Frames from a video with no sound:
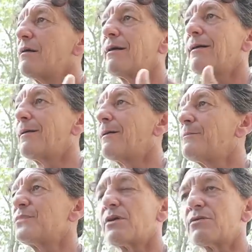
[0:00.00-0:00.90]

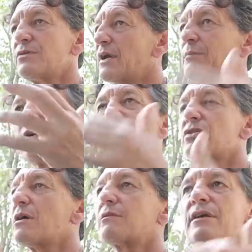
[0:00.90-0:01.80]
um, you know, you get a body
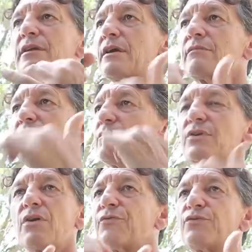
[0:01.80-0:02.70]
shot and then,
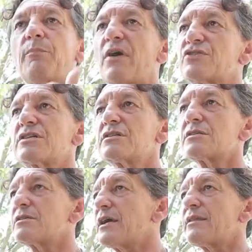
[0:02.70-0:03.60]
you know, a few
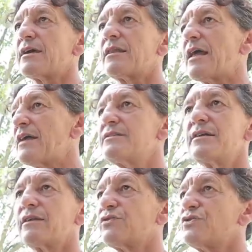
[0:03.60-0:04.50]
punches, and then at
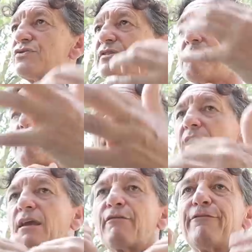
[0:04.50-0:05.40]
the end you step
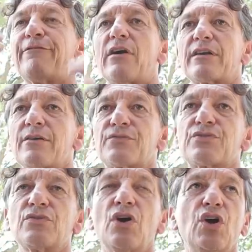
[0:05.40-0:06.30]
back far enough
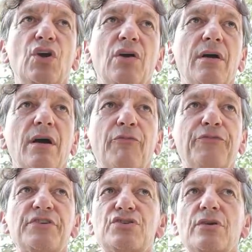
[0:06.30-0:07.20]
to uh,
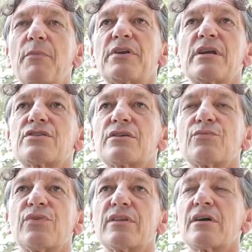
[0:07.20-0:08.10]
finish your
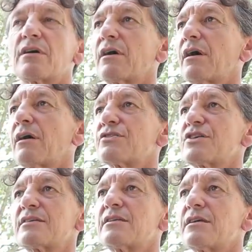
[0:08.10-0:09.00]
combination with uh, a
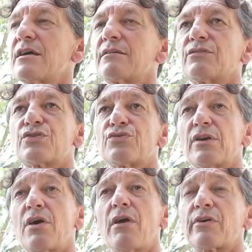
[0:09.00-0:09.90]
chassé and to
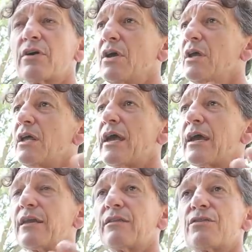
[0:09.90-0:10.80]
recover, mm-hmm.
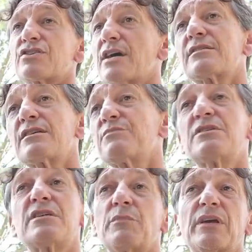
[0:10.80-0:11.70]
and the chassé is
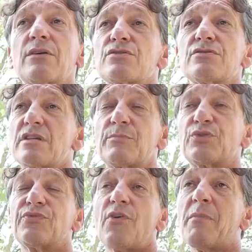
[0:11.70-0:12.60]
missing because you step
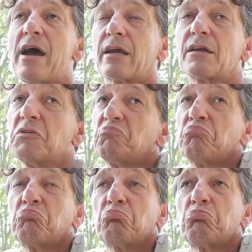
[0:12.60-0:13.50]
too far back.
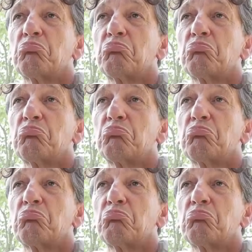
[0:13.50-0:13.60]
Yeah.